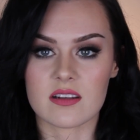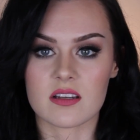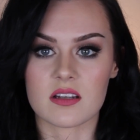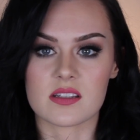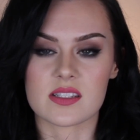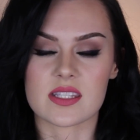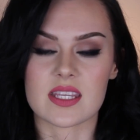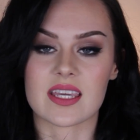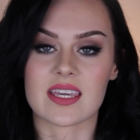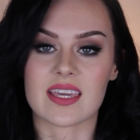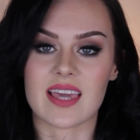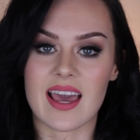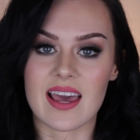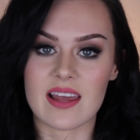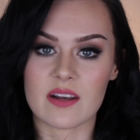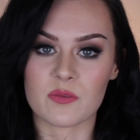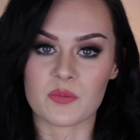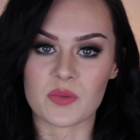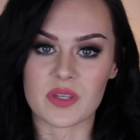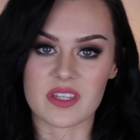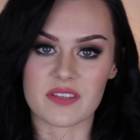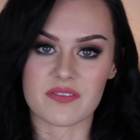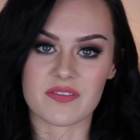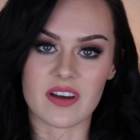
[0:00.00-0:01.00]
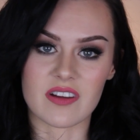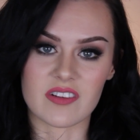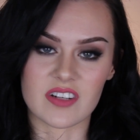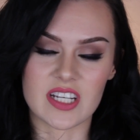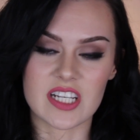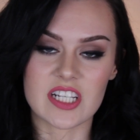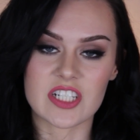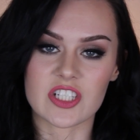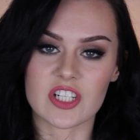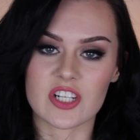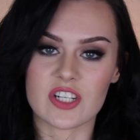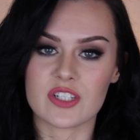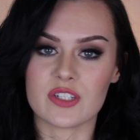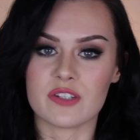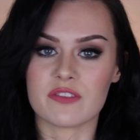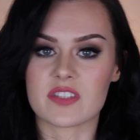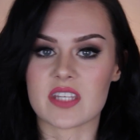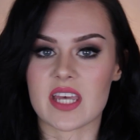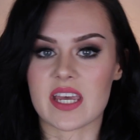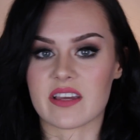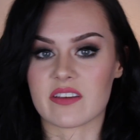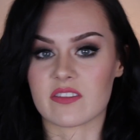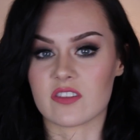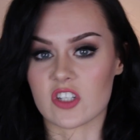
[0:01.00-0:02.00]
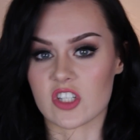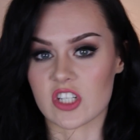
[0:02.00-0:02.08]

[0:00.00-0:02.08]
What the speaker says: because again, with the foundation you've taken